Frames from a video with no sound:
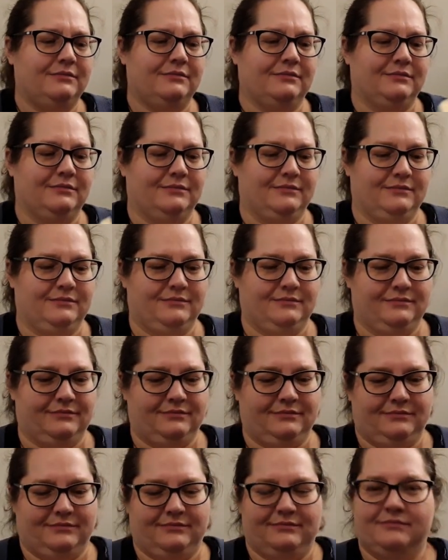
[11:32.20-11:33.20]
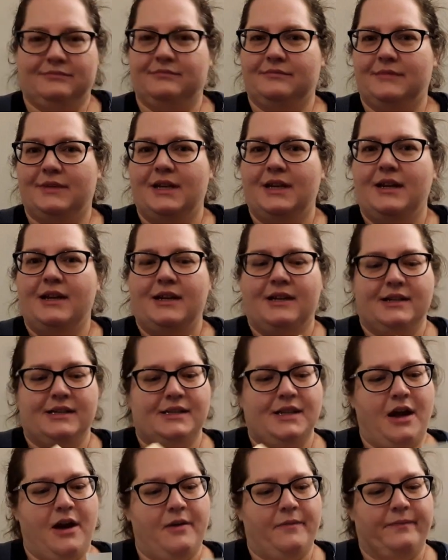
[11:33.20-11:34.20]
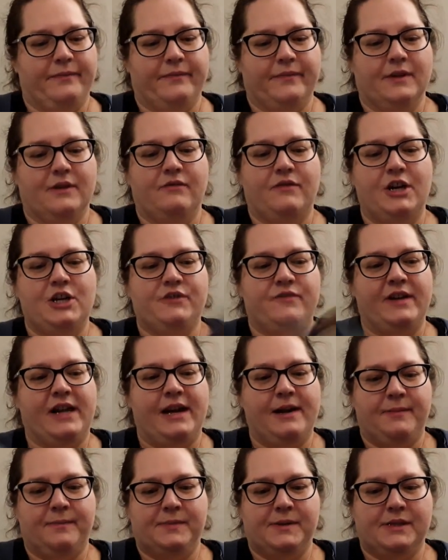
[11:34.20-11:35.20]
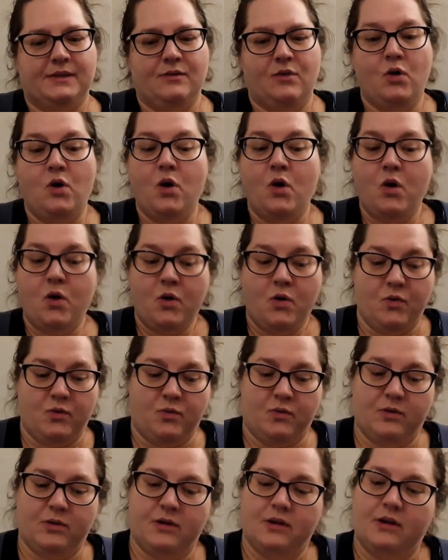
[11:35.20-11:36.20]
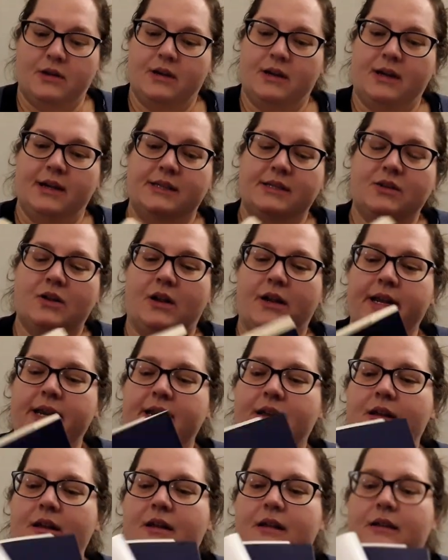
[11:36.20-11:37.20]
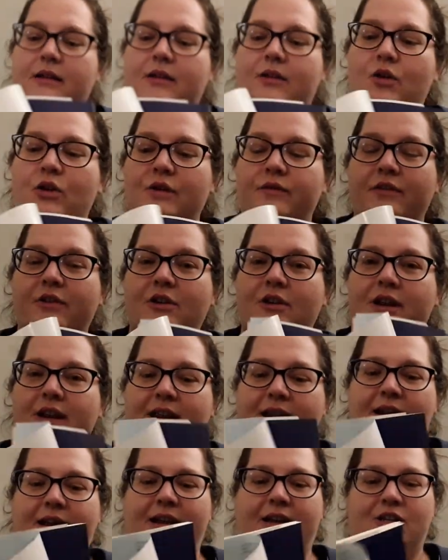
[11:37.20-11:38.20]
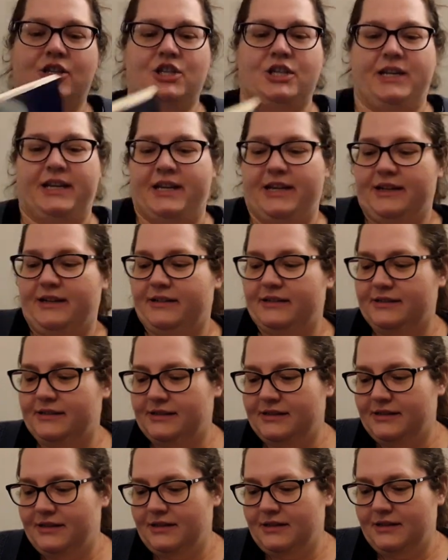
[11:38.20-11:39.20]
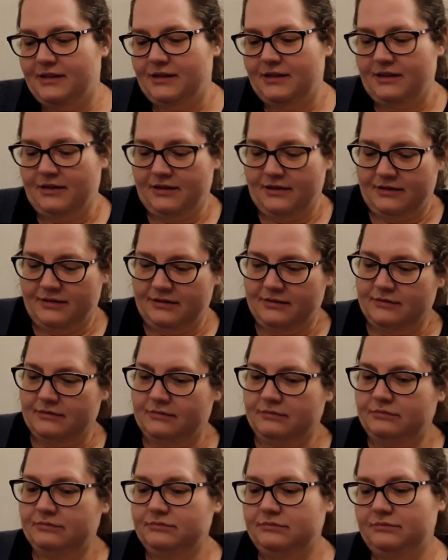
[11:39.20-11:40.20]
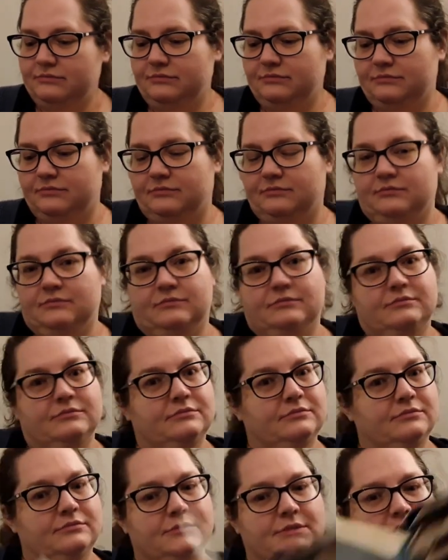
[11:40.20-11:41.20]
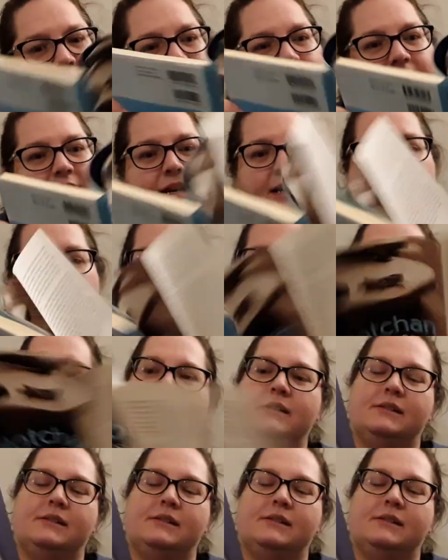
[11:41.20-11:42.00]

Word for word: Mm. So, French flaps. Ooh! It's got like a cover on it, actually. Mm. Exciting.